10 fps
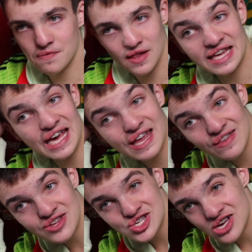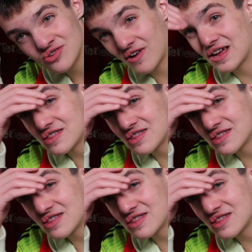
Again, a genuine against